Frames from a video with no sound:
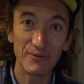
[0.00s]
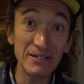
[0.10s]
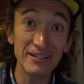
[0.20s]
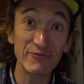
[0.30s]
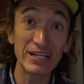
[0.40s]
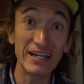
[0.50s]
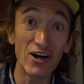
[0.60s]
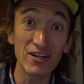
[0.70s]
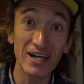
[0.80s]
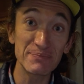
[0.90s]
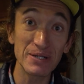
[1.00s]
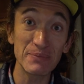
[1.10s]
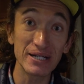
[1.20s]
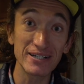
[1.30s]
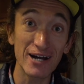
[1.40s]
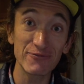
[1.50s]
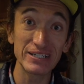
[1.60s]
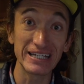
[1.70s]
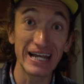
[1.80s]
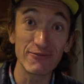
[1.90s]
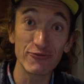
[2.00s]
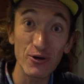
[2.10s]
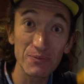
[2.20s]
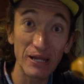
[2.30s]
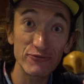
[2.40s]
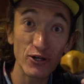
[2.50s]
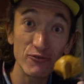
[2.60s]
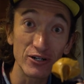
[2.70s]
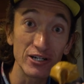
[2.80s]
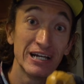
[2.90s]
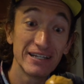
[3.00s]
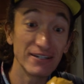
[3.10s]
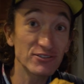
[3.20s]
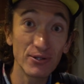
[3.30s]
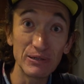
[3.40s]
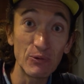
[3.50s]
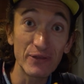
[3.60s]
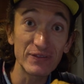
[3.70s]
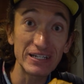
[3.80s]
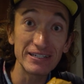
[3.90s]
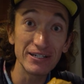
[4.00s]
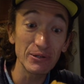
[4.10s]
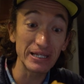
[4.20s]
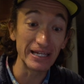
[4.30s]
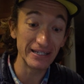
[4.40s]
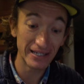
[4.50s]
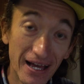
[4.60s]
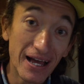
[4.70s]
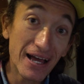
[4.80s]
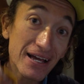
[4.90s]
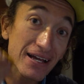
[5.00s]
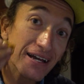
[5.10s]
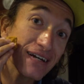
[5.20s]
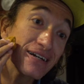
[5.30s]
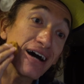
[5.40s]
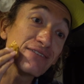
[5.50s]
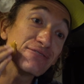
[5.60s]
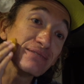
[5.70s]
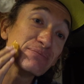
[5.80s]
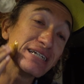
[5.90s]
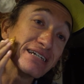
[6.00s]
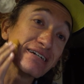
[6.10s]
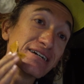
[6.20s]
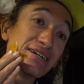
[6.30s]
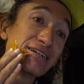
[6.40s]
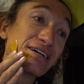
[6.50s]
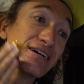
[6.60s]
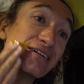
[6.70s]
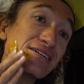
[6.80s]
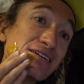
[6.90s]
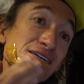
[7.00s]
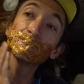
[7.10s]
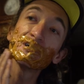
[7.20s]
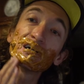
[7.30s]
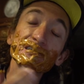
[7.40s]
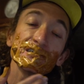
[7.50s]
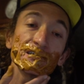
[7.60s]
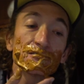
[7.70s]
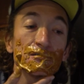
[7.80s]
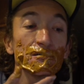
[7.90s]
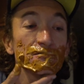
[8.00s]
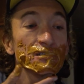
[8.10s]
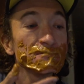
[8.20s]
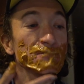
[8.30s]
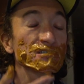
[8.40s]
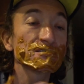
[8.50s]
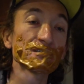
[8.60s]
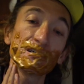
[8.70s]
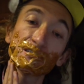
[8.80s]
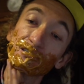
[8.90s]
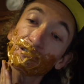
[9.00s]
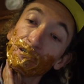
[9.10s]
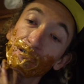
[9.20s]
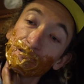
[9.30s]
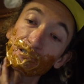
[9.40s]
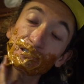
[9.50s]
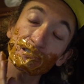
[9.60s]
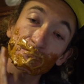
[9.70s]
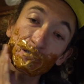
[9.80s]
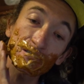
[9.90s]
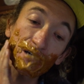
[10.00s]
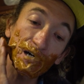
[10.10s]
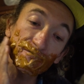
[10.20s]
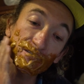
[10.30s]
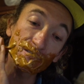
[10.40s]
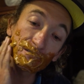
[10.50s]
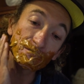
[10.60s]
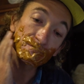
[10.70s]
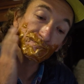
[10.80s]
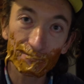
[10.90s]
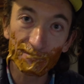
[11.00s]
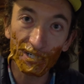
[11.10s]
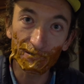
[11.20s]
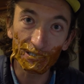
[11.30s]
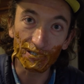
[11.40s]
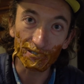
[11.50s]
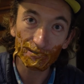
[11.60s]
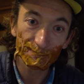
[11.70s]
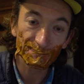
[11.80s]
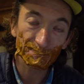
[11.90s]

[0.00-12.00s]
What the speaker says: Well, if you get all hyped up on coffee and have foam left over, there's only one thing to do with it. Coffee beard! I can't grow a real mustache, so this is what I'll have to do. How do I look?